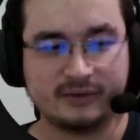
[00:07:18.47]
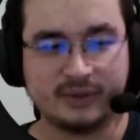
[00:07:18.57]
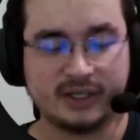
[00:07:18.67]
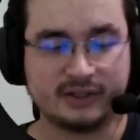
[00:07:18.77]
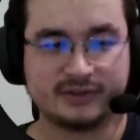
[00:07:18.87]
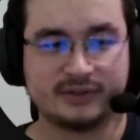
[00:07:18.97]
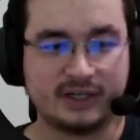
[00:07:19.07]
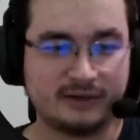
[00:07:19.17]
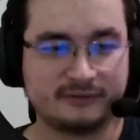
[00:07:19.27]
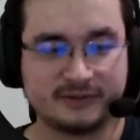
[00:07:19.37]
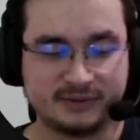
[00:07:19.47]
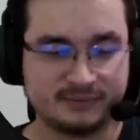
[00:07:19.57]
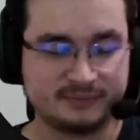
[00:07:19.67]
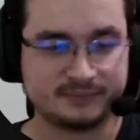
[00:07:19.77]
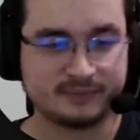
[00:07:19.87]
We also have
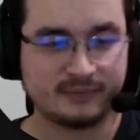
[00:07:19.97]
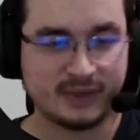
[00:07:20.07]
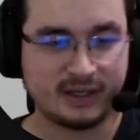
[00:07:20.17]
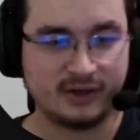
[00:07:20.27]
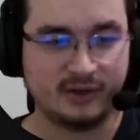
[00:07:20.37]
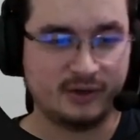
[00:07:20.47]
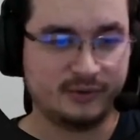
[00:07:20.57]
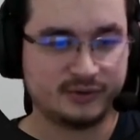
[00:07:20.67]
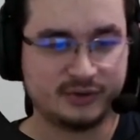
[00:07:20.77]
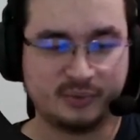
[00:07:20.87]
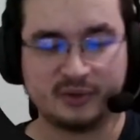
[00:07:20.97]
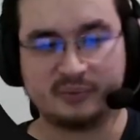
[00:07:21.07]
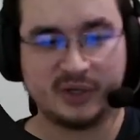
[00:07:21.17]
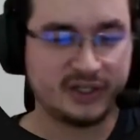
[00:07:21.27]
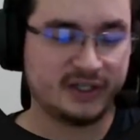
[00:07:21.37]
some uh,
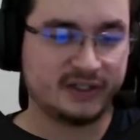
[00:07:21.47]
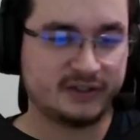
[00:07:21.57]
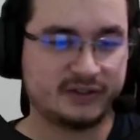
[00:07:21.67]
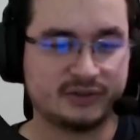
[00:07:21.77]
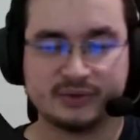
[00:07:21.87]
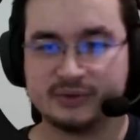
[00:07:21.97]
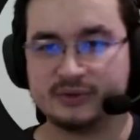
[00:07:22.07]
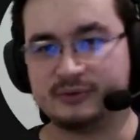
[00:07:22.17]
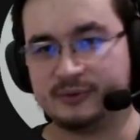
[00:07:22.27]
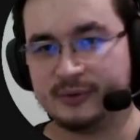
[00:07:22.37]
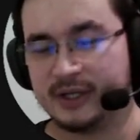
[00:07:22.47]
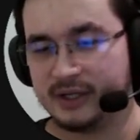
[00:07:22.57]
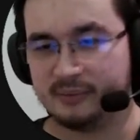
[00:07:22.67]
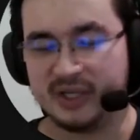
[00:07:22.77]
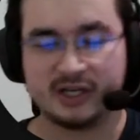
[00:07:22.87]
support plugins to
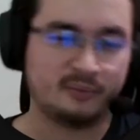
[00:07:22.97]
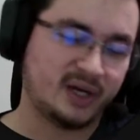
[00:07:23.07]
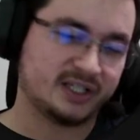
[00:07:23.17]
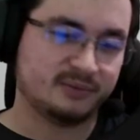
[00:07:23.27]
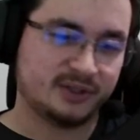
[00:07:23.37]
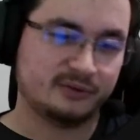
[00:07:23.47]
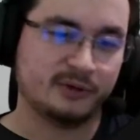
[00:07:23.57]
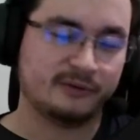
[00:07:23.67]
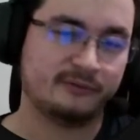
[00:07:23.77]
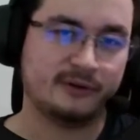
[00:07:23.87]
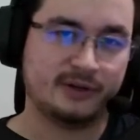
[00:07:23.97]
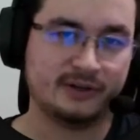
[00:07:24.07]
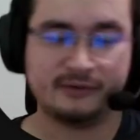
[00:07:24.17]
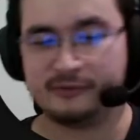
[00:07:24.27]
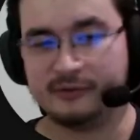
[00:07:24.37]
be compatible with
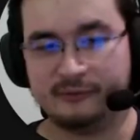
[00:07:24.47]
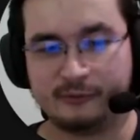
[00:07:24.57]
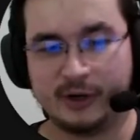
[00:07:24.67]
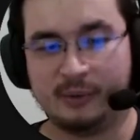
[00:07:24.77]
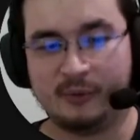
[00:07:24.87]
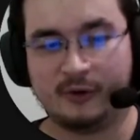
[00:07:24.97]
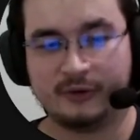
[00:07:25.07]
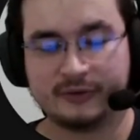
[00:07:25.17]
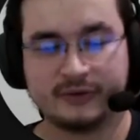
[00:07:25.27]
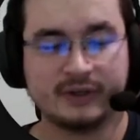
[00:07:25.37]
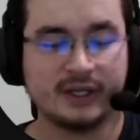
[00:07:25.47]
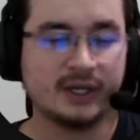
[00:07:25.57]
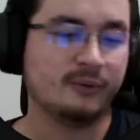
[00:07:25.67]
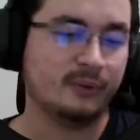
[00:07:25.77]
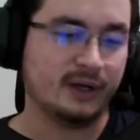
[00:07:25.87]
uh, different frameworks.
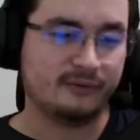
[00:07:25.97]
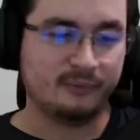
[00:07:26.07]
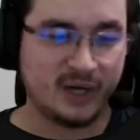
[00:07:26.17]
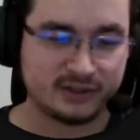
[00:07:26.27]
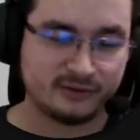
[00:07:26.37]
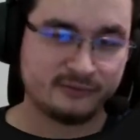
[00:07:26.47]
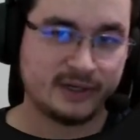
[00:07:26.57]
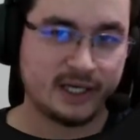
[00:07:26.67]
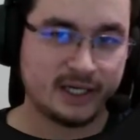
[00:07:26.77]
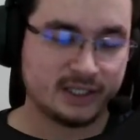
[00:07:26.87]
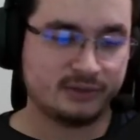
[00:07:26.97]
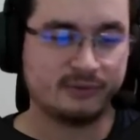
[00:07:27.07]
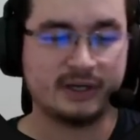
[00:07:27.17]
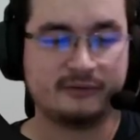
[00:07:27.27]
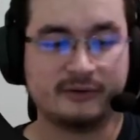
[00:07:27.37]
We have the Markdown files.
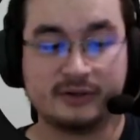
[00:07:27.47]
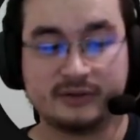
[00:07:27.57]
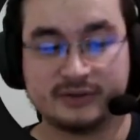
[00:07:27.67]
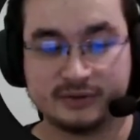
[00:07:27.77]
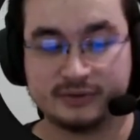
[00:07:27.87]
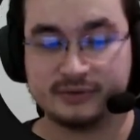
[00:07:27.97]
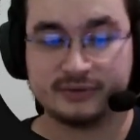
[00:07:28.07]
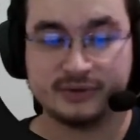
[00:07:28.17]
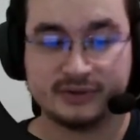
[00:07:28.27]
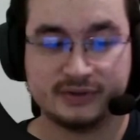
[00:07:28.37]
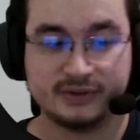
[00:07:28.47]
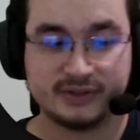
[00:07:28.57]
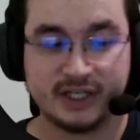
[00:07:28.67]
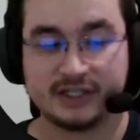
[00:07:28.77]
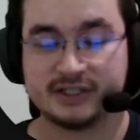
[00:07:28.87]
We have also this, the
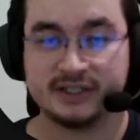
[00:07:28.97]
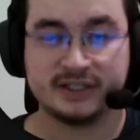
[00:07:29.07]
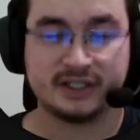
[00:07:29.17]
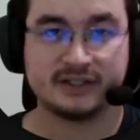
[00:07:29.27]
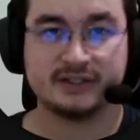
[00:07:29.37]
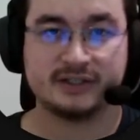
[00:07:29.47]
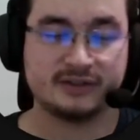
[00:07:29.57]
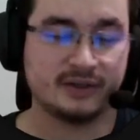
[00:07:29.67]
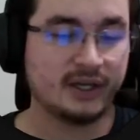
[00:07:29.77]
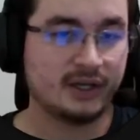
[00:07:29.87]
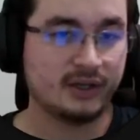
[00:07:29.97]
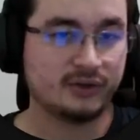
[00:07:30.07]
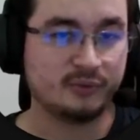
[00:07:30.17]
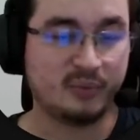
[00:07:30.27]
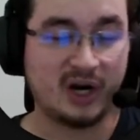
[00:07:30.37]
search indexes
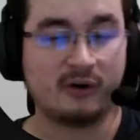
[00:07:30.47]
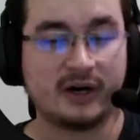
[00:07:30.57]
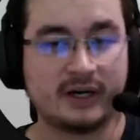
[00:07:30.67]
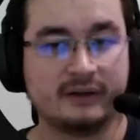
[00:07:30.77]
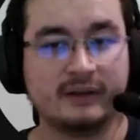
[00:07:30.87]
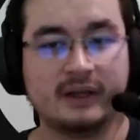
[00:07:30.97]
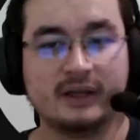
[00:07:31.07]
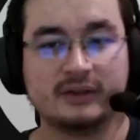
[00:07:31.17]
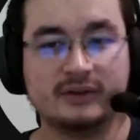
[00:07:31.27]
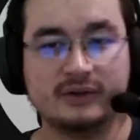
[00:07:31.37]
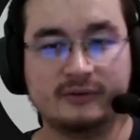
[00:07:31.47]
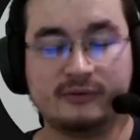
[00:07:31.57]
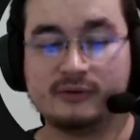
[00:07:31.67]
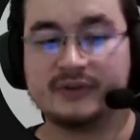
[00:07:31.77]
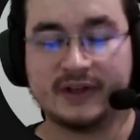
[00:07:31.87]
to power the
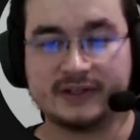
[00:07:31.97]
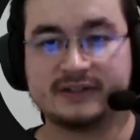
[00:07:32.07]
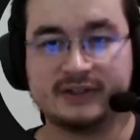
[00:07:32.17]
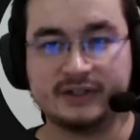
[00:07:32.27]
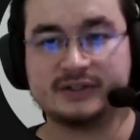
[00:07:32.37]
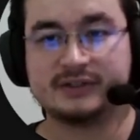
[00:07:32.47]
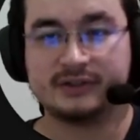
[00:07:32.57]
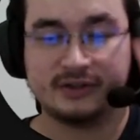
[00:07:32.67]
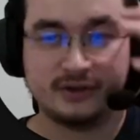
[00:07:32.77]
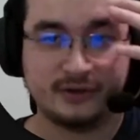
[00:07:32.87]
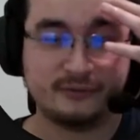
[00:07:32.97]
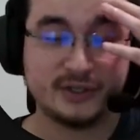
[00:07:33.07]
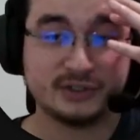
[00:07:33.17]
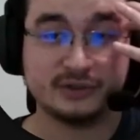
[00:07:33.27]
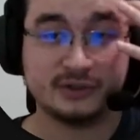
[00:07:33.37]
full text search uh,
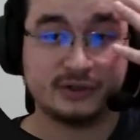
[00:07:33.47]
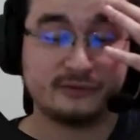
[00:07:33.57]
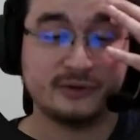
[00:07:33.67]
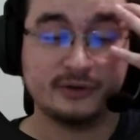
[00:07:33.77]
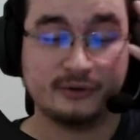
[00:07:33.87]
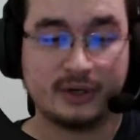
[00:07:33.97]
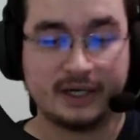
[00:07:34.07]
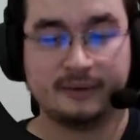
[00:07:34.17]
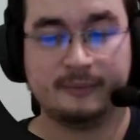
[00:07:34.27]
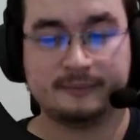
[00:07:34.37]
feature of the UI.